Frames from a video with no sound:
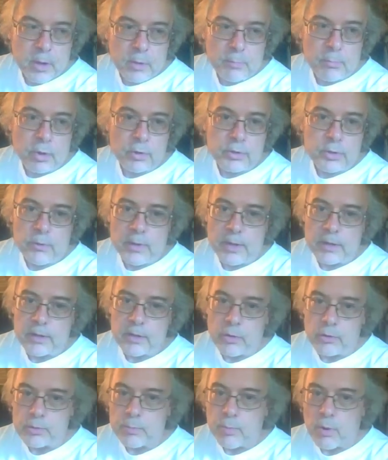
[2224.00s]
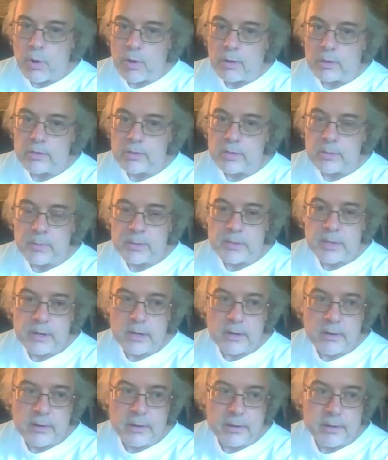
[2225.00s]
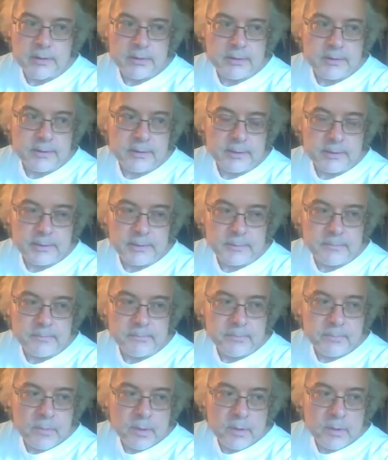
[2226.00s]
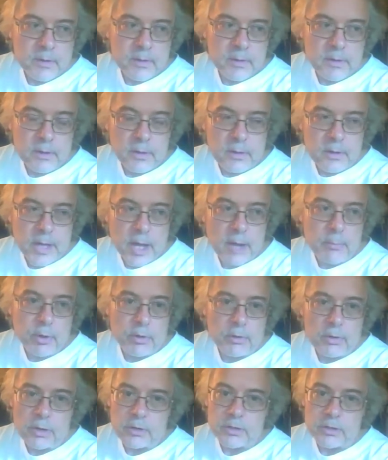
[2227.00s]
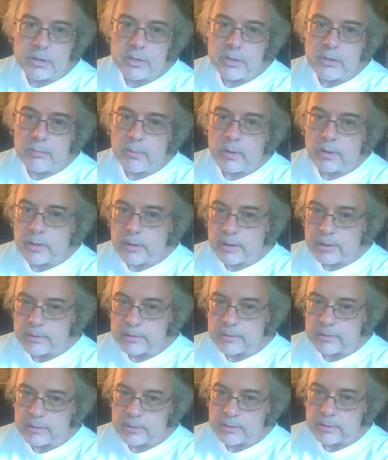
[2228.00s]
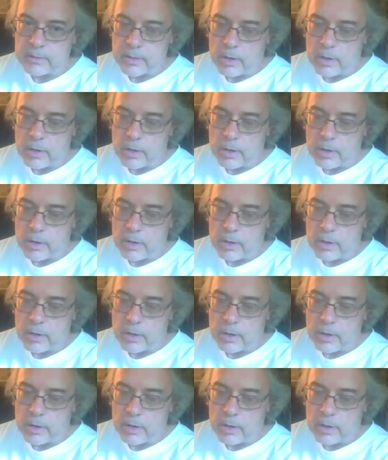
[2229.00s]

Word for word: Humberto Eco's Proximatory, uh, uh, Gabriel Garcia Marquez's A